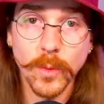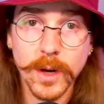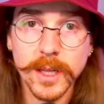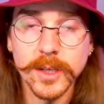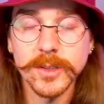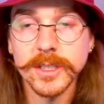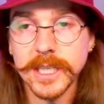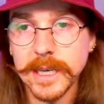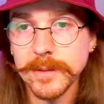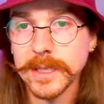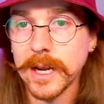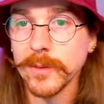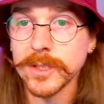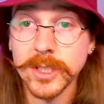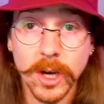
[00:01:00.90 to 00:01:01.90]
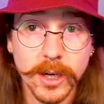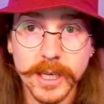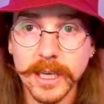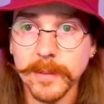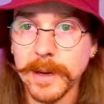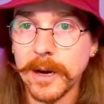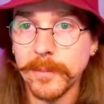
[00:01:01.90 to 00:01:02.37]
one of those teams that I was
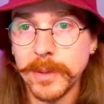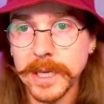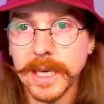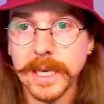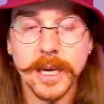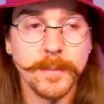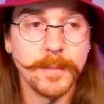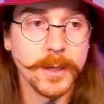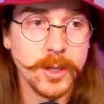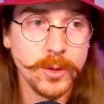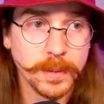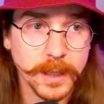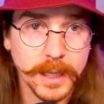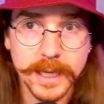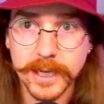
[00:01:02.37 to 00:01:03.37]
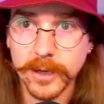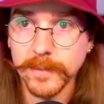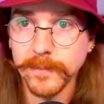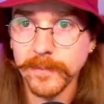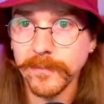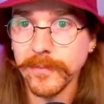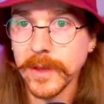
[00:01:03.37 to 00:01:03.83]
talking about picking up a new player.
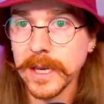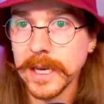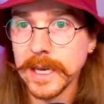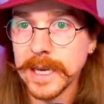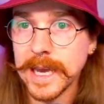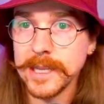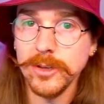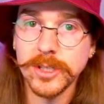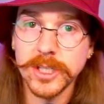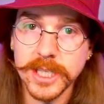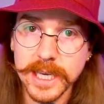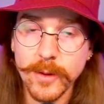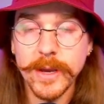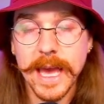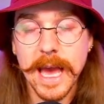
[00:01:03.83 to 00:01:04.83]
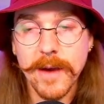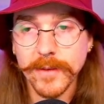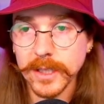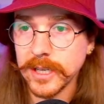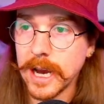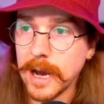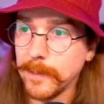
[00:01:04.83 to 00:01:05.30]
And you see, we have a
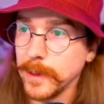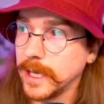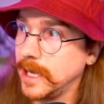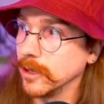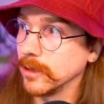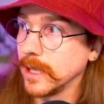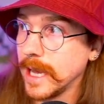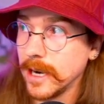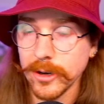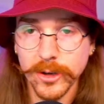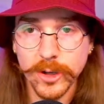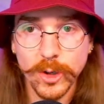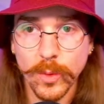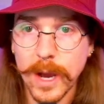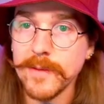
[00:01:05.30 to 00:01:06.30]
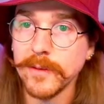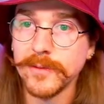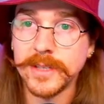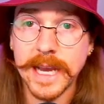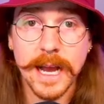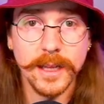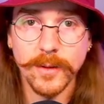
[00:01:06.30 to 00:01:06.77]
topic here later new wave of
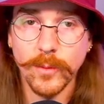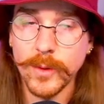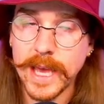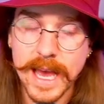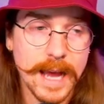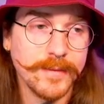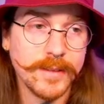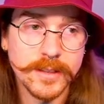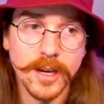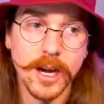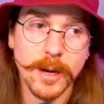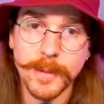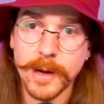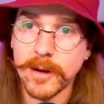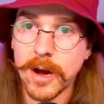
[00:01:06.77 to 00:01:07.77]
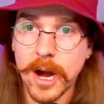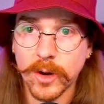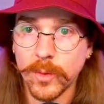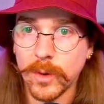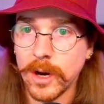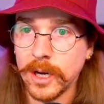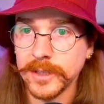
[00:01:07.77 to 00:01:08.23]
talent. We have to talk about
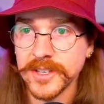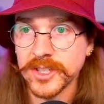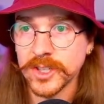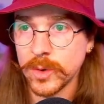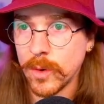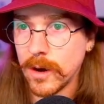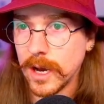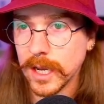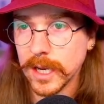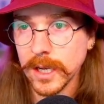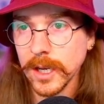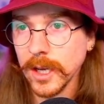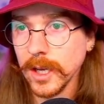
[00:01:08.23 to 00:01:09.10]
Aqua on this squad.